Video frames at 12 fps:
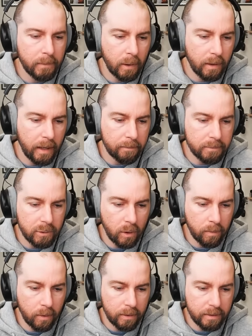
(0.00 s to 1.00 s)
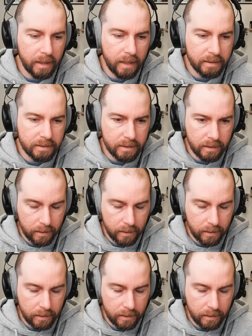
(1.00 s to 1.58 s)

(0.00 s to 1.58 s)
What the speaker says: Okay, so our opponent takes.